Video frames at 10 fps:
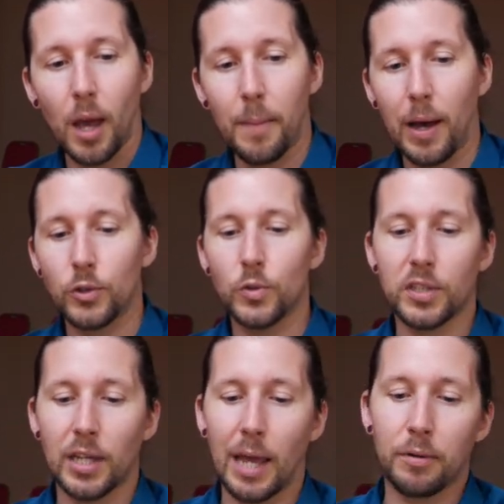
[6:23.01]
about
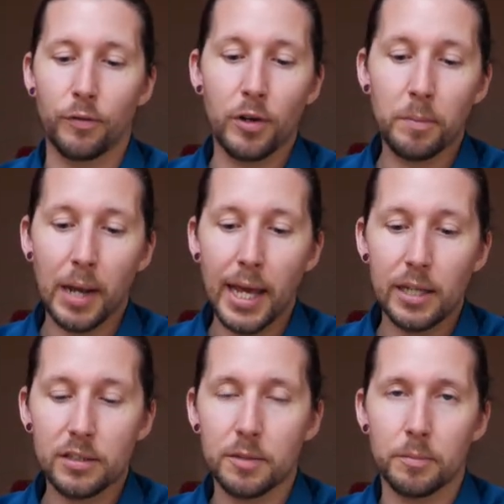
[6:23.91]
using MP3
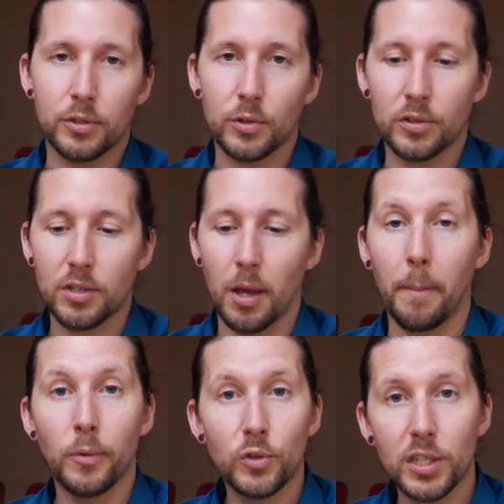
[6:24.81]
players to produce
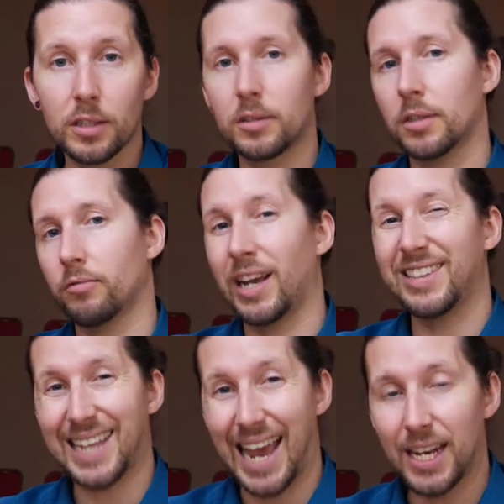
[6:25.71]
music to
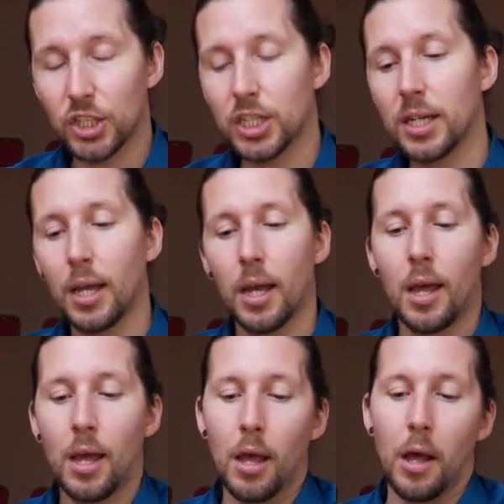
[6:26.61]
raise the energy,
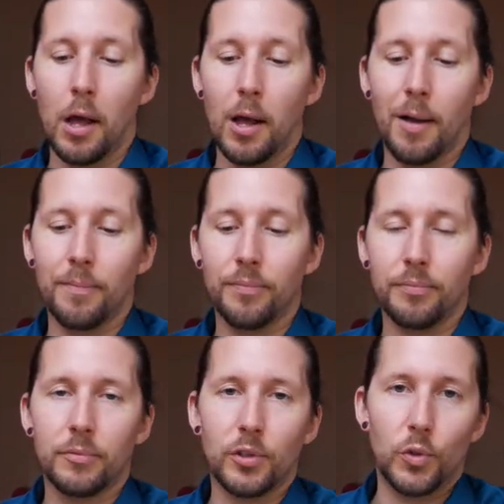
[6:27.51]

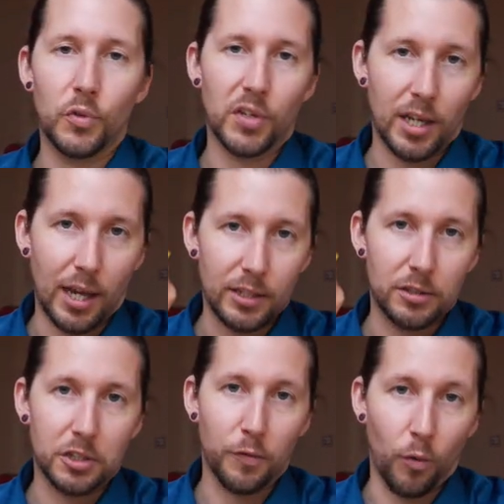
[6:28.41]
using a
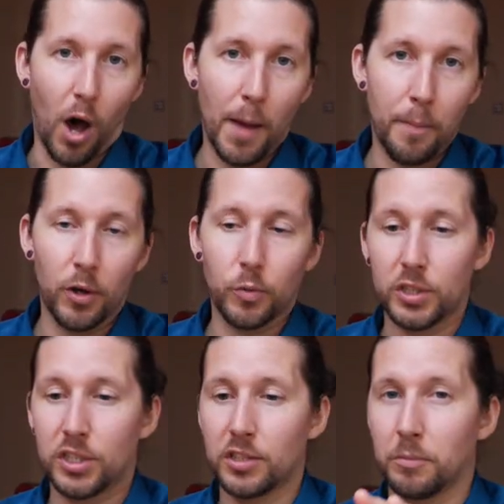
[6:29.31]
shuffle iPod
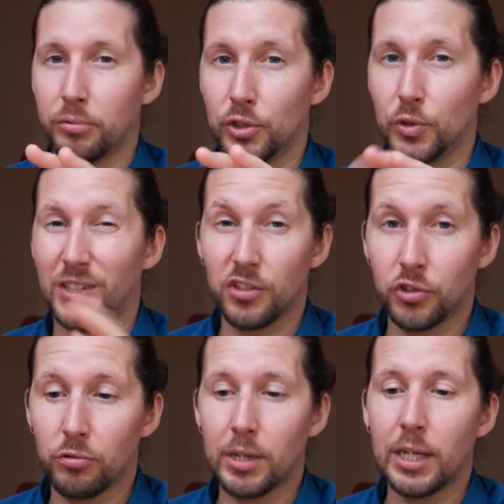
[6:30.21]
which doesn't produce a
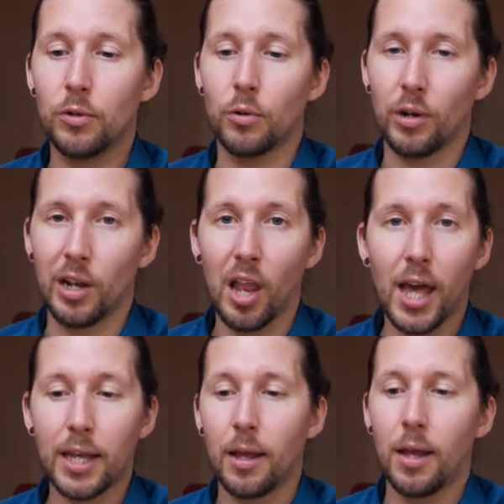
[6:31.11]
screen or a
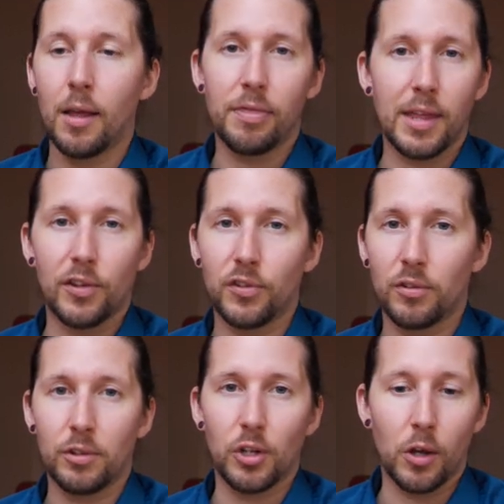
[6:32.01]
light, then it's,
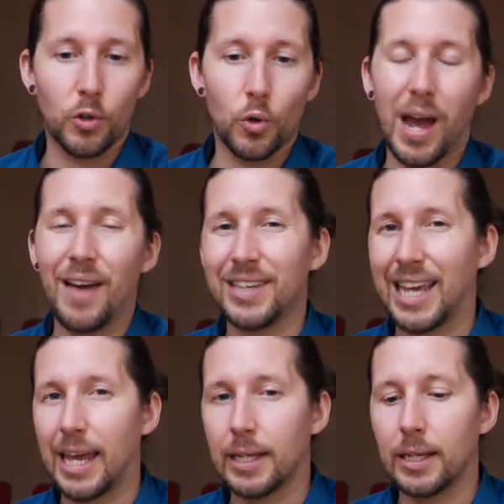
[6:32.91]
you know, you're not
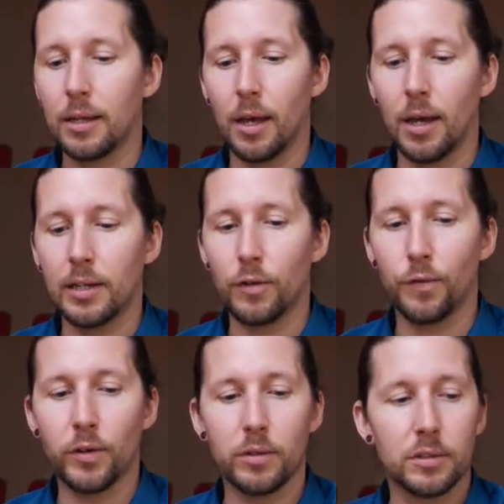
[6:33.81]
having any
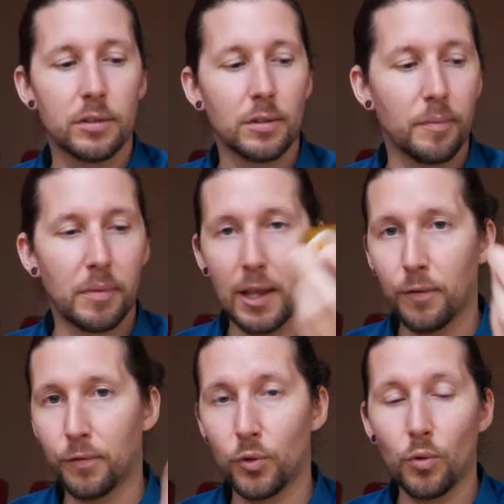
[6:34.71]
interference.
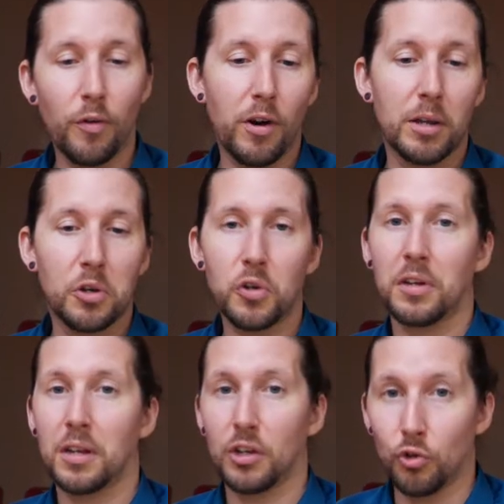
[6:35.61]
If you're a very
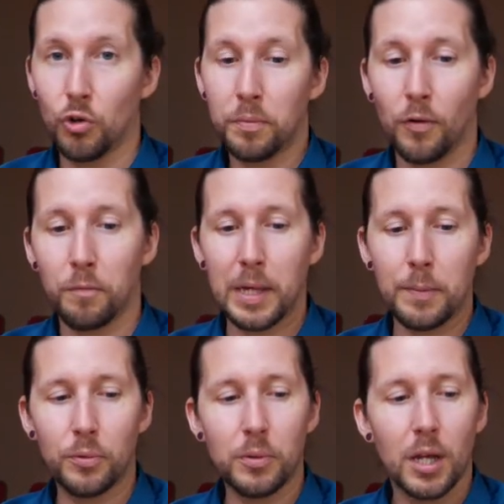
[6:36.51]
good group of
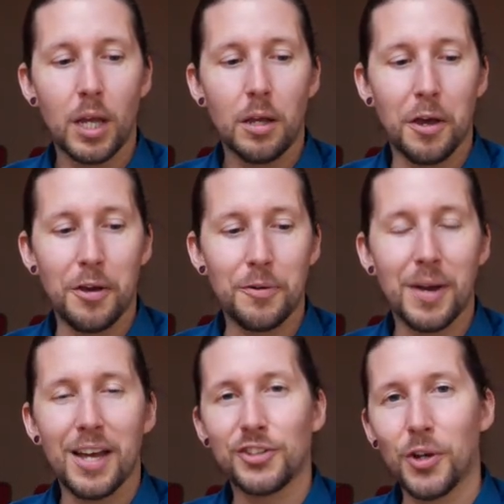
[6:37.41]
people who
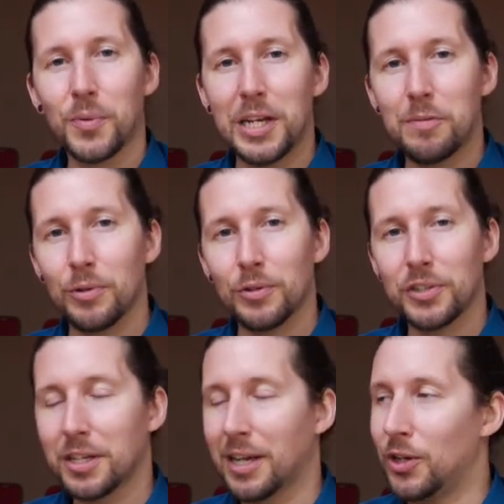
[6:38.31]
don't need
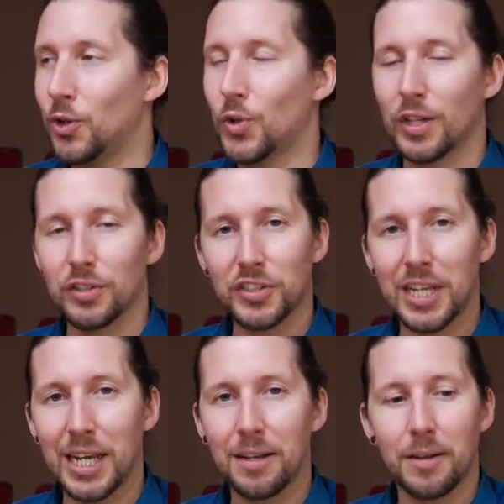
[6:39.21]
music and you can just
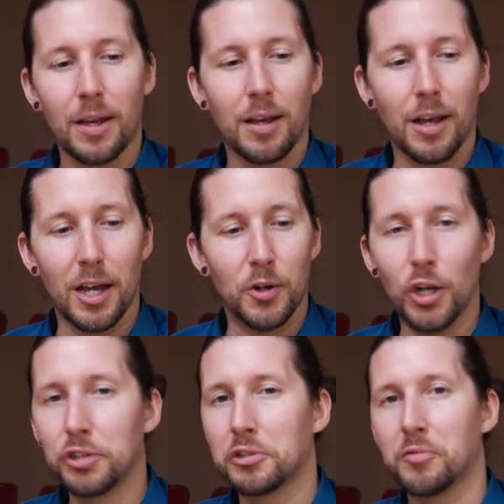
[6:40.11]
sing
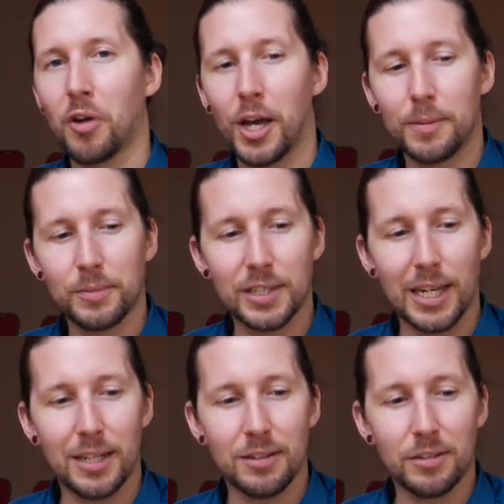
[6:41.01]
nursery rhymes
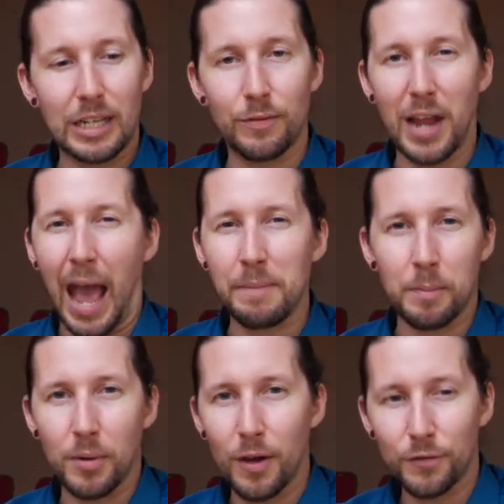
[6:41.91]
and even happy
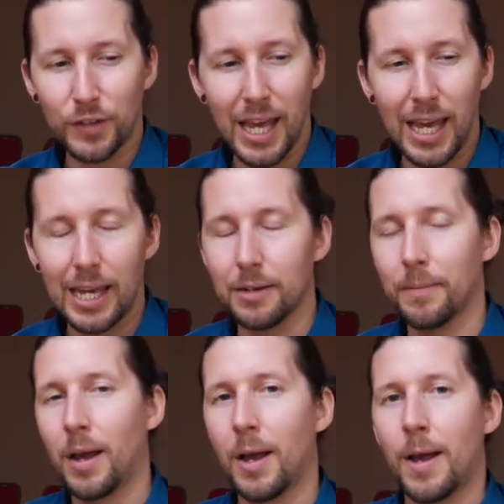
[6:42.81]
birthday and
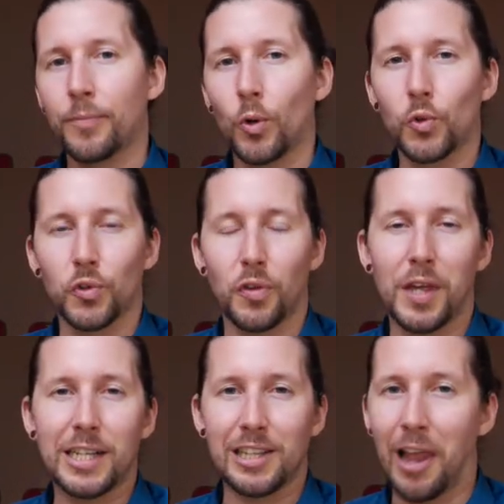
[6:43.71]
all sorts of
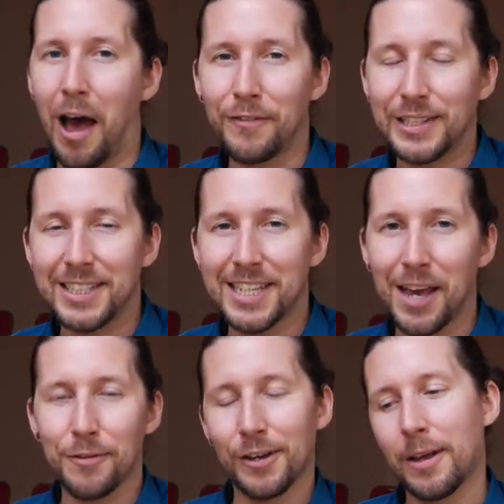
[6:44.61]
things, laughing
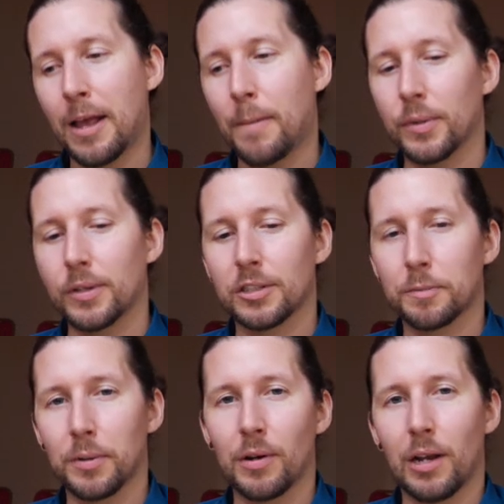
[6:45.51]
together because
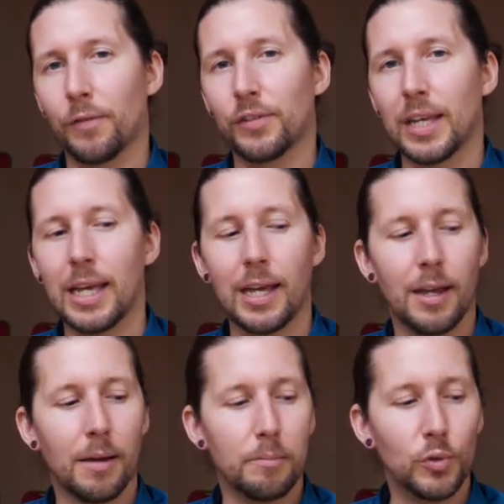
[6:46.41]
spirit love to
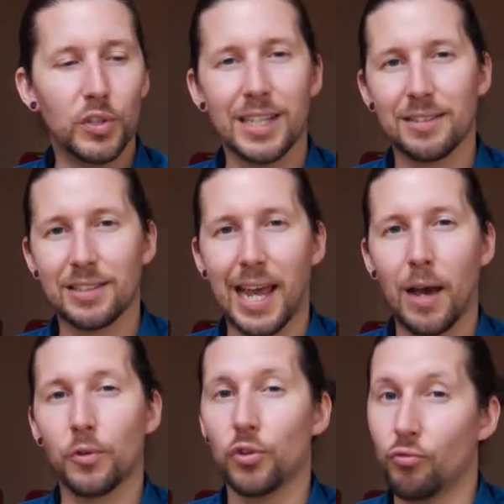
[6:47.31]
hear music and
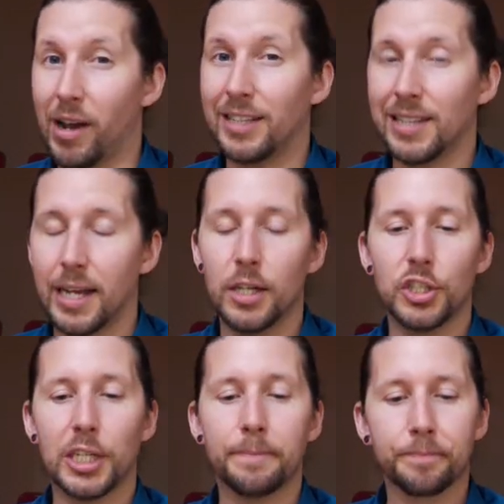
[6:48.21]
sound to raise the
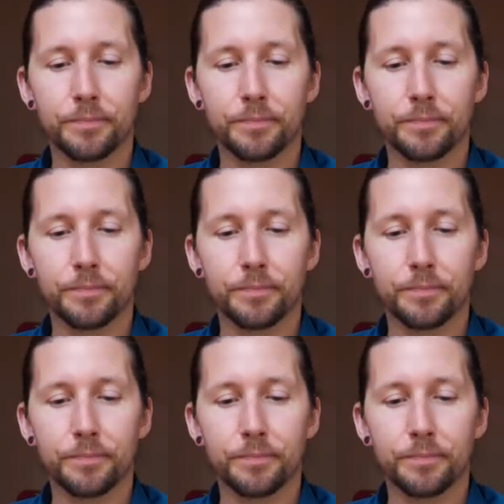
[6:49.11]
energy,